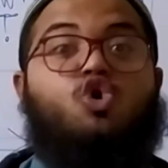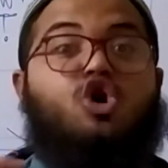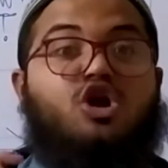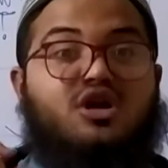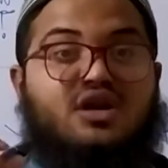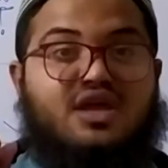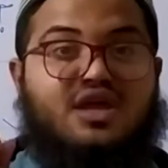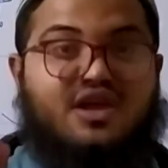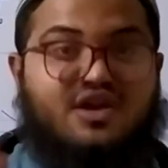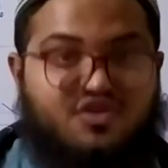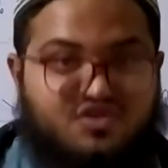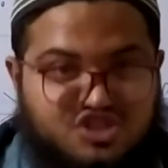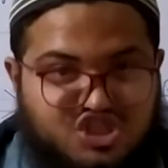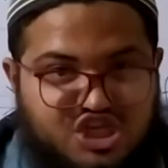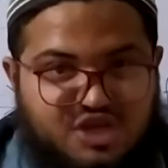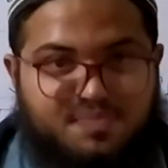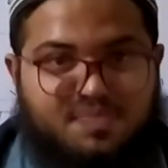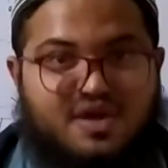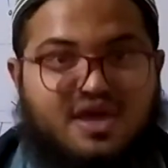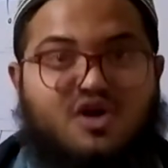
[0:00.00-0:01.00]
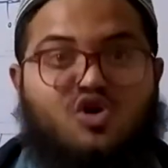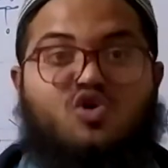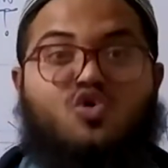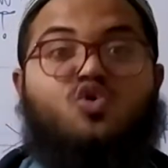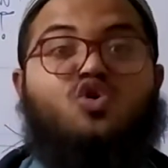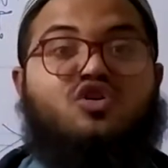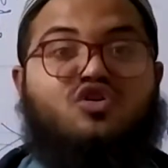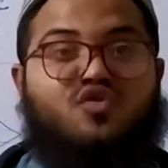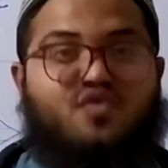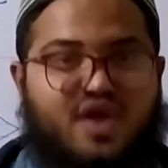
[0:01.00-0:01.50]
good GPA or
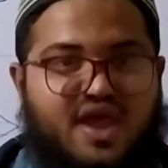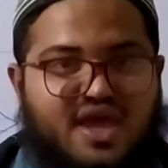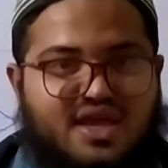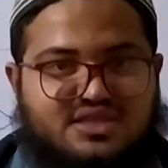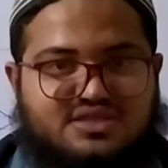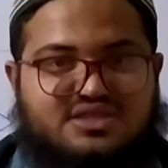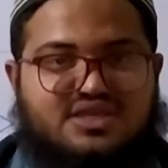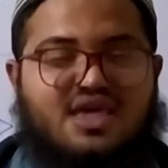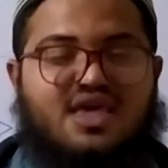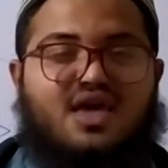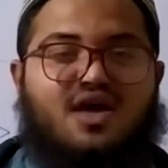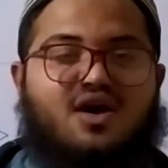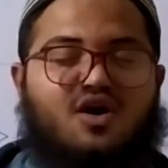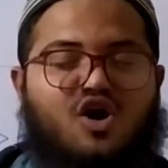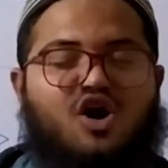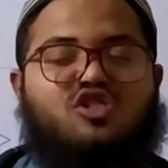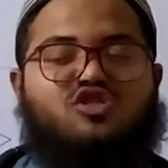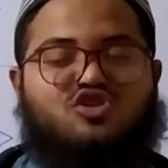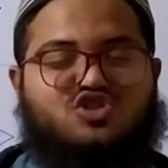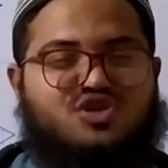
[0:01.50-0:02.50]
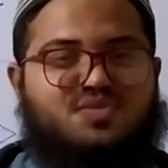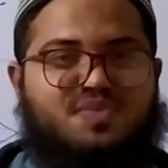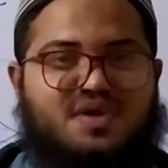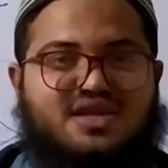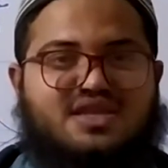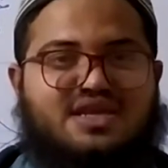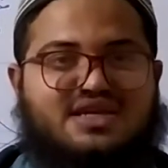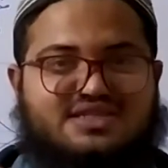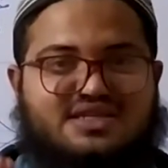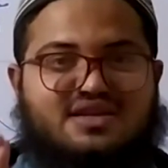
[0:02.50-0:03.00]
good grades? Although
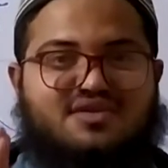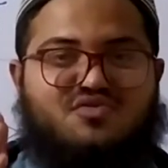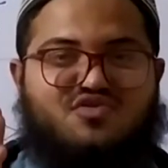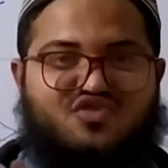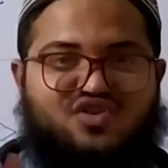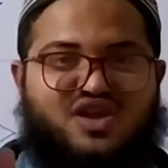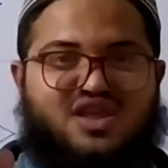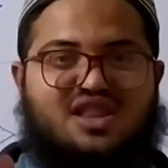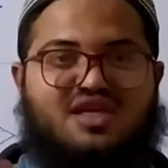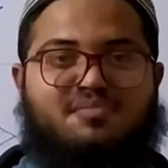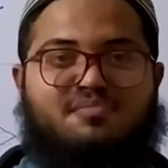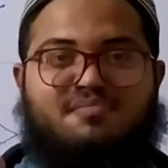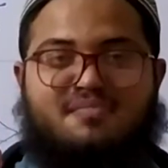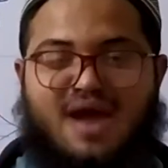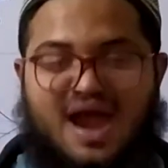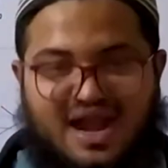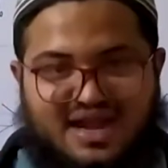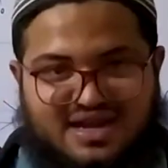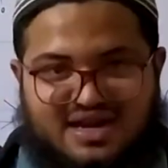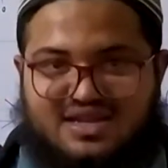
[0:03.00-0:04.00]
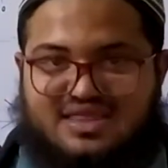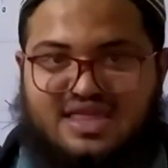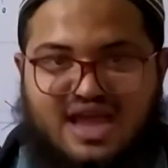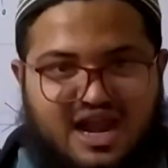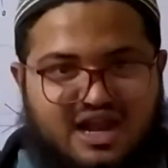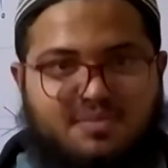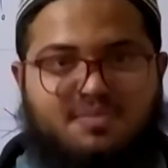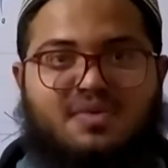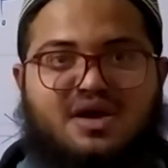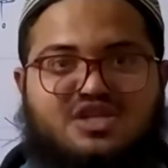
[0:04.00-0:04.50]
GPA doesn't really matter
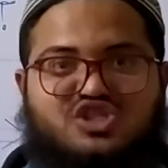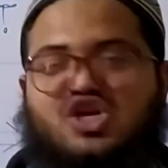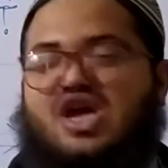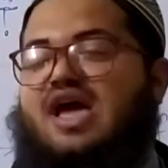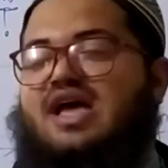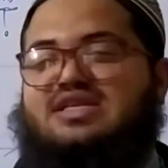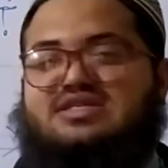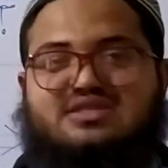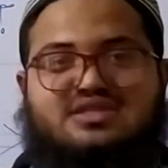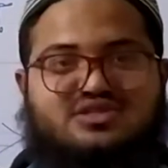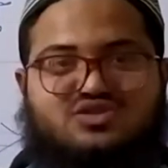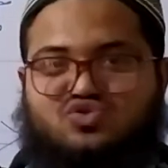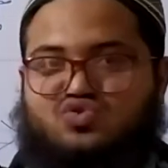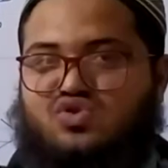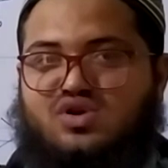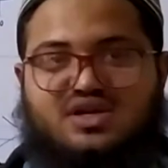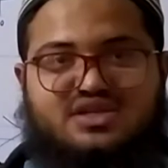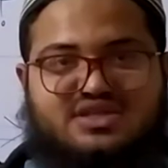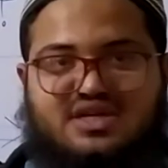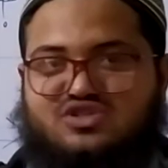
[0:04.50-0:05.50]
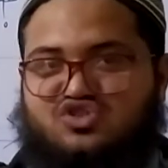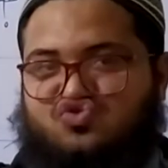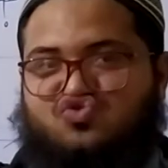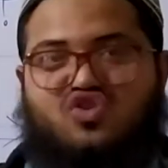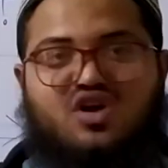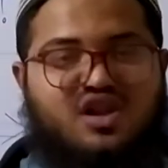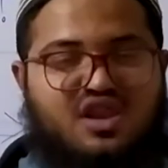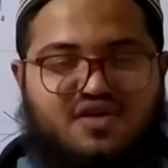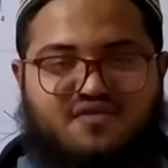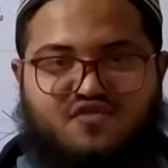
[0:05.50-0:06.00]
that much as the students are
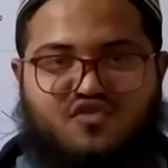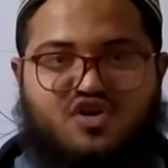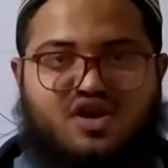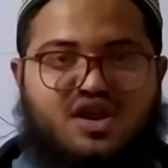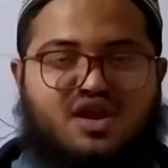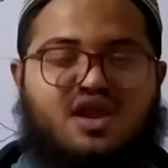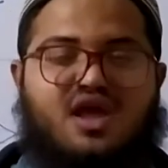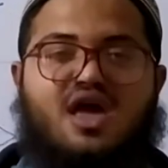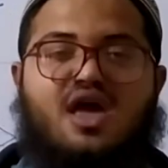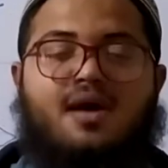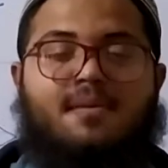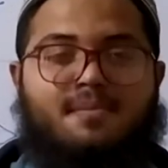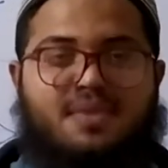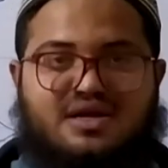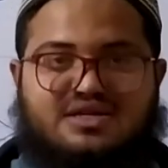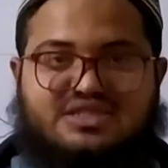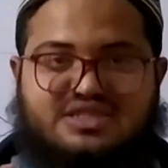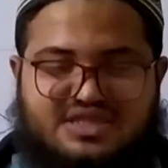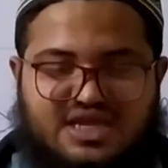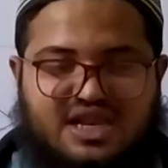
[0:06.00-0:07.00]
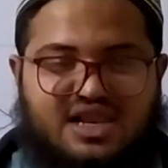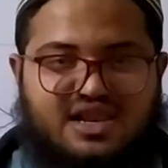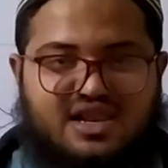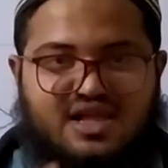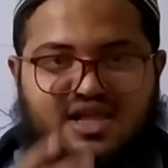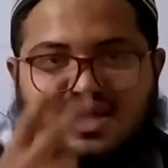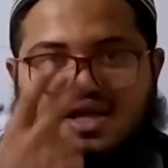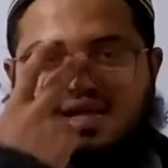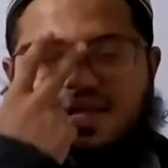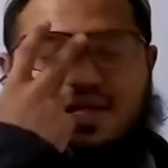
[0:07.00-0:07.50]
struggling for it, but still.
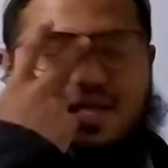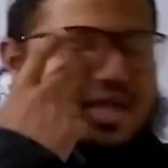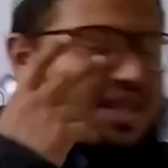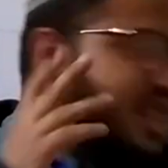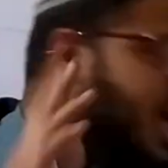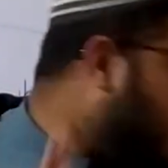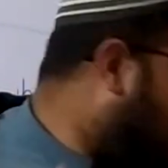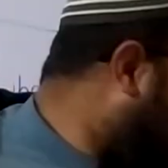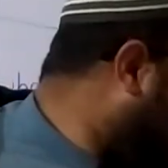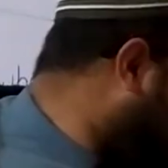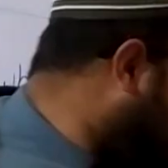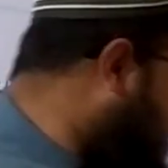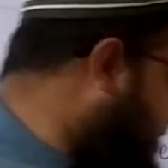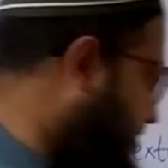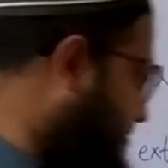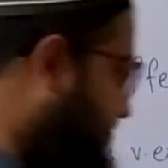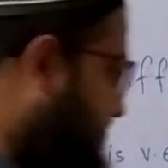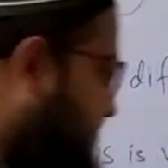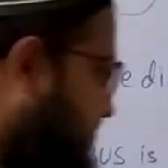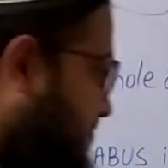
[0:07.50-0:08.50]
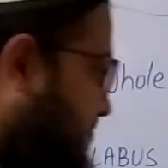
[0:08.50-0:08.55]
Now guys,